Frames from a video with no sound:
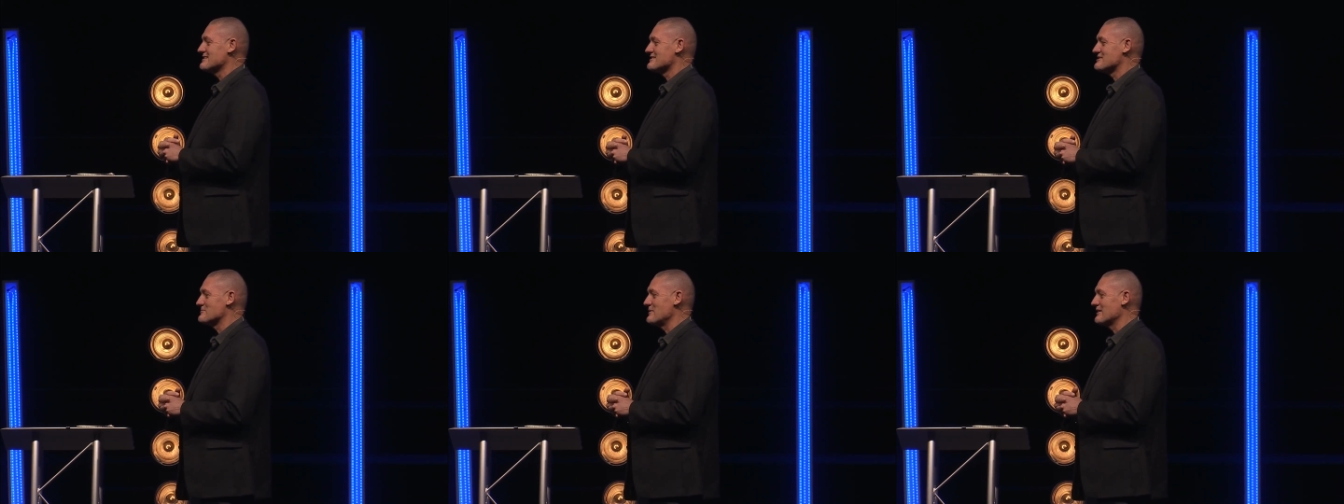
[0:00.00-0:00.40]

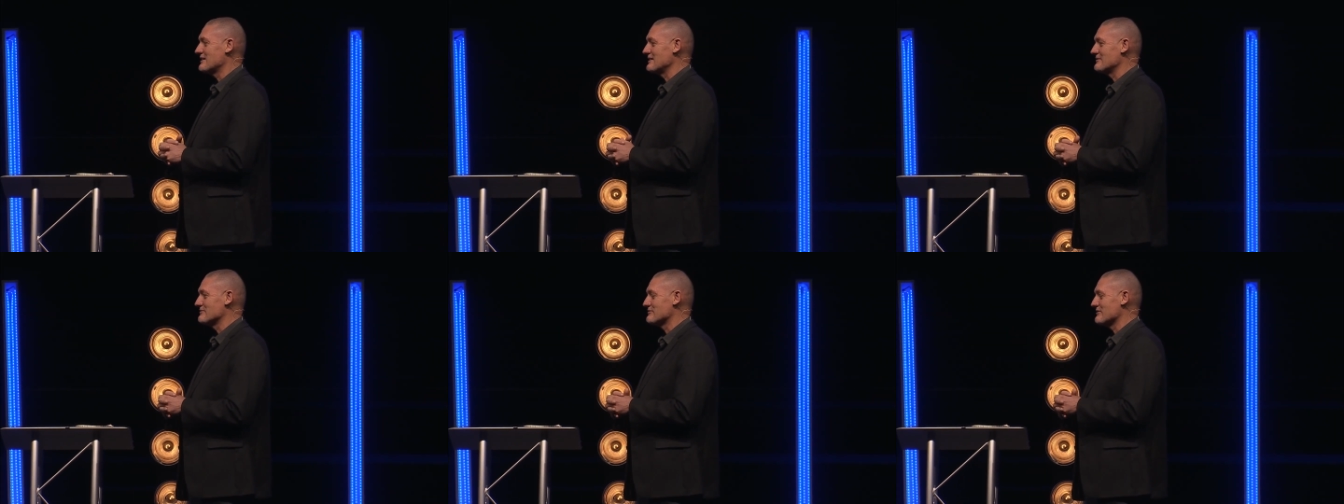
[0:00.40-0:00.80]

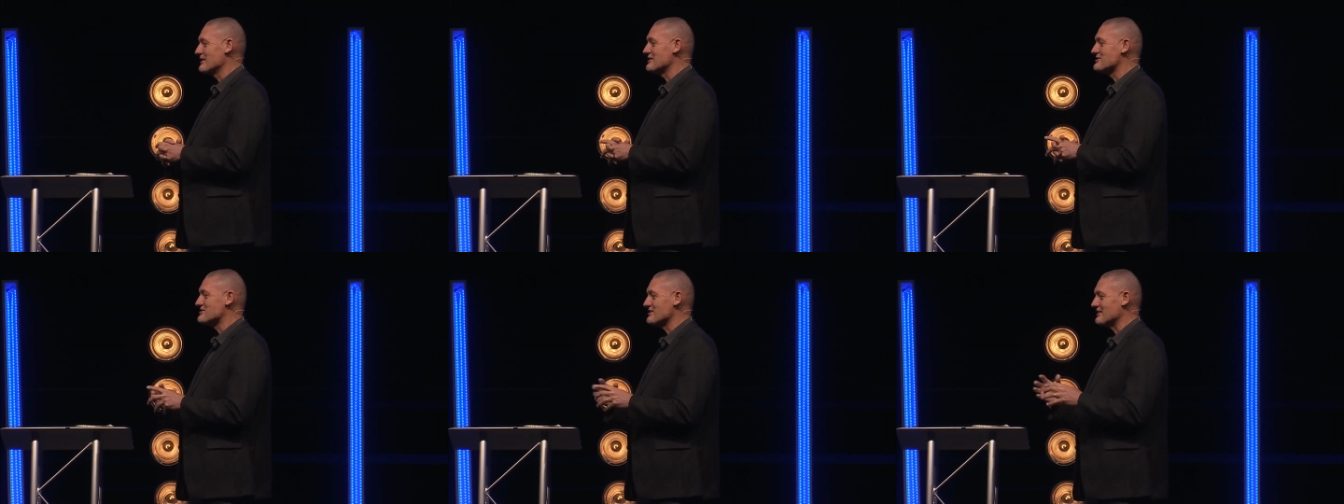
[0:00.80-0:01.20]
speaking
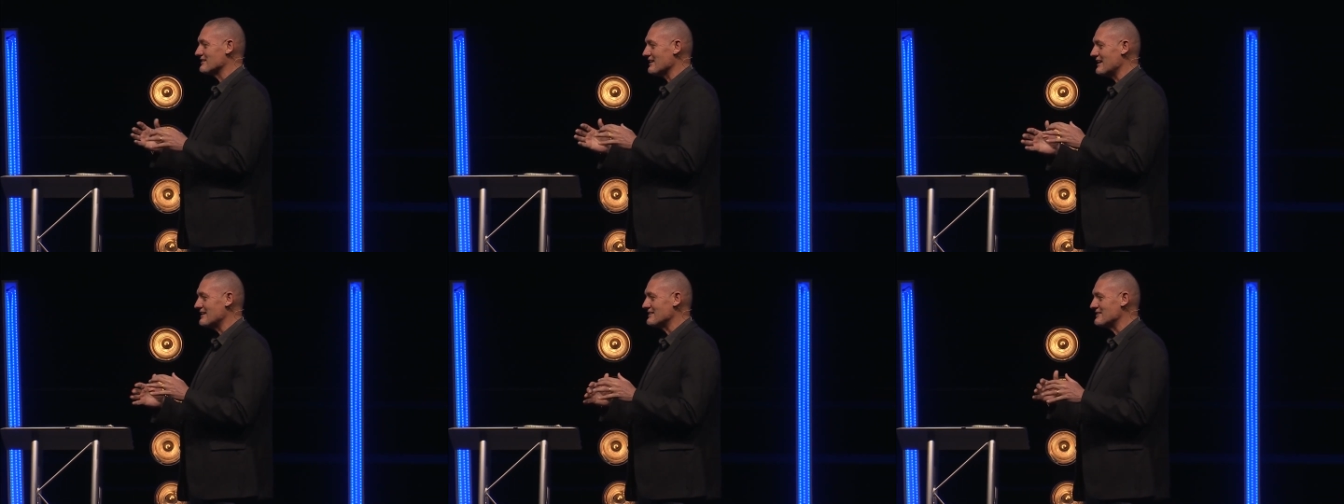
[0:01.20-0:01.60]
French and
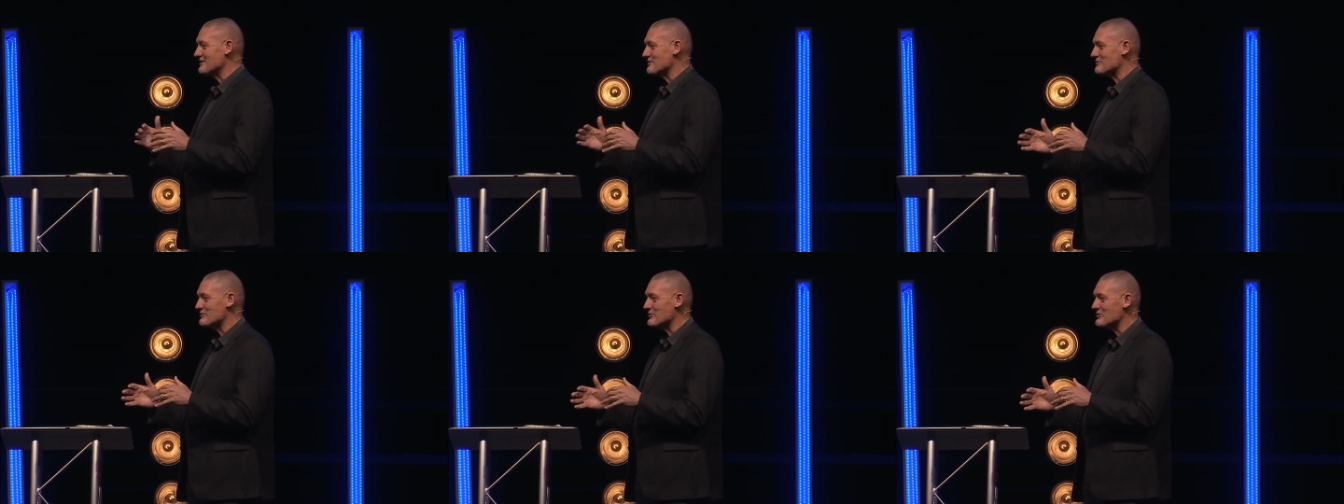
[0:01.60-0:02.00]
Latin in
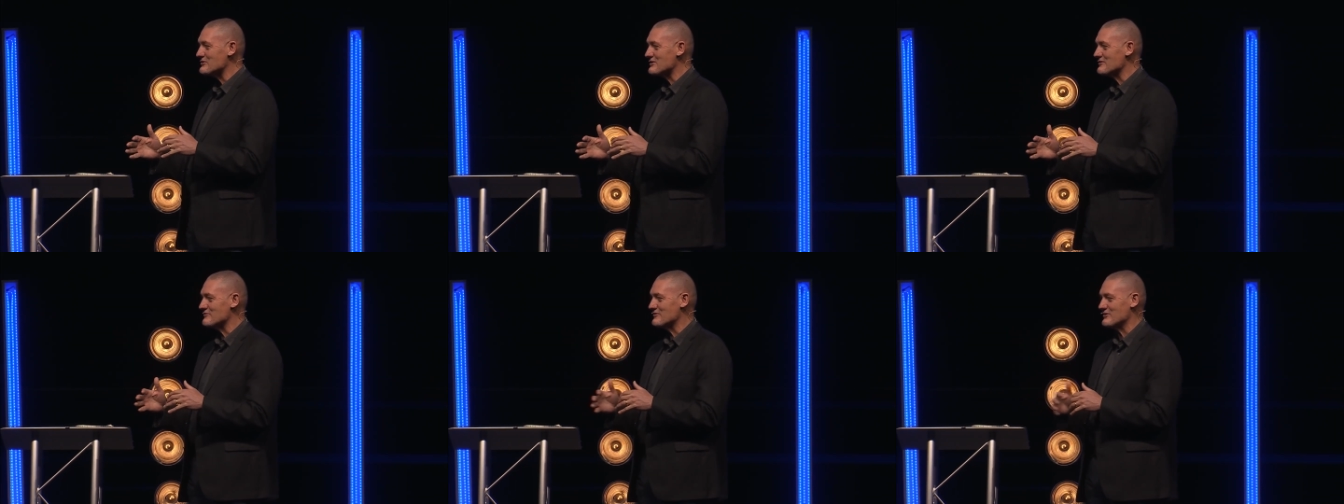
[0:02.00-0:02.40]
the
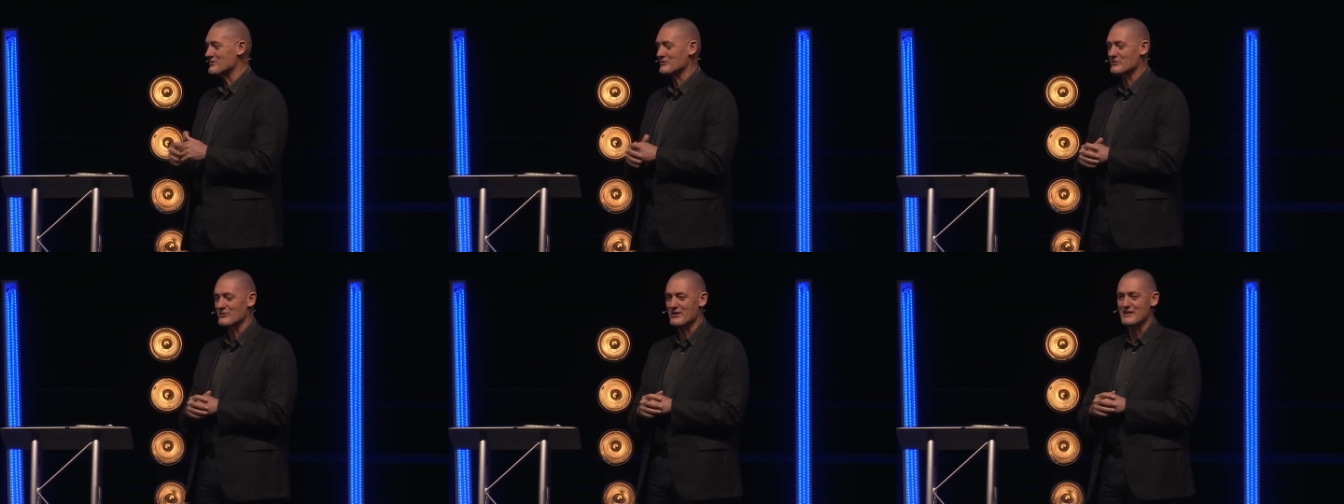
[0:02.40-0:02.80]
fourth and
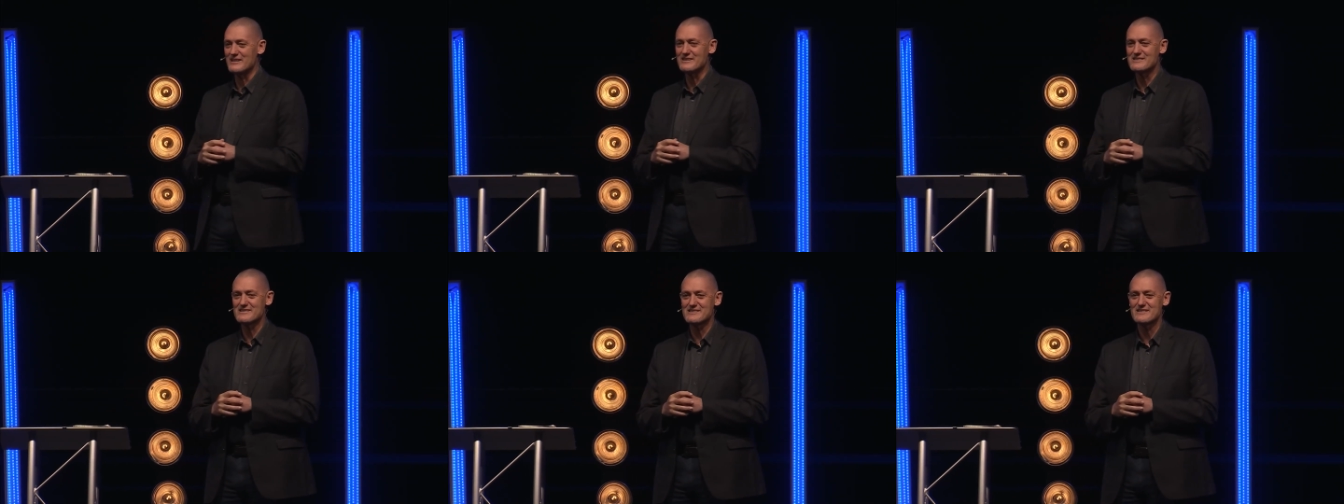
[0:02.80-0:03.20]
fifth
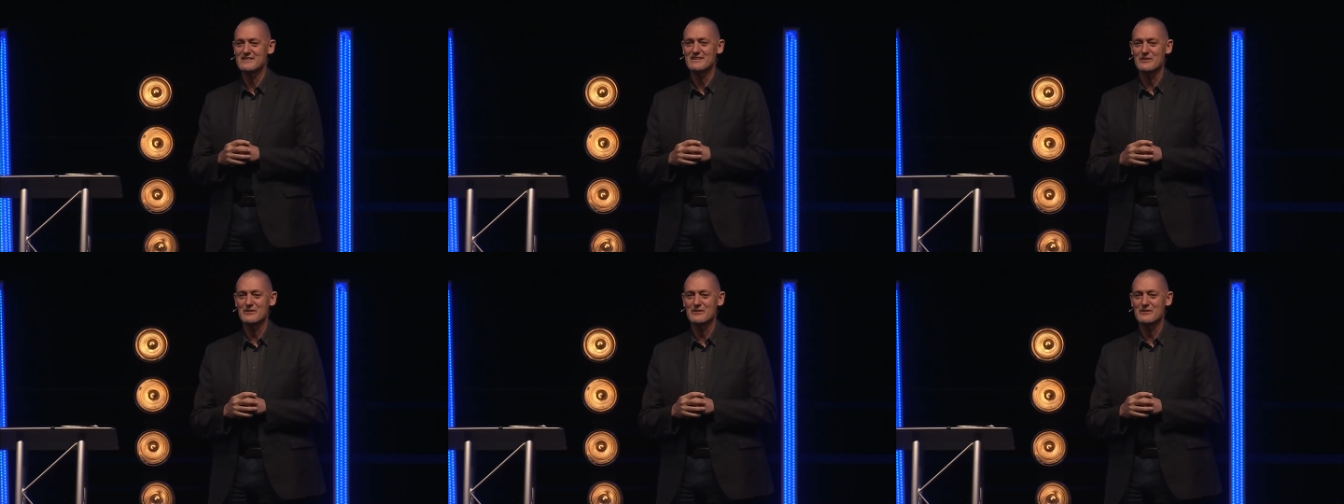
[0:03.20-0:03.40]
grades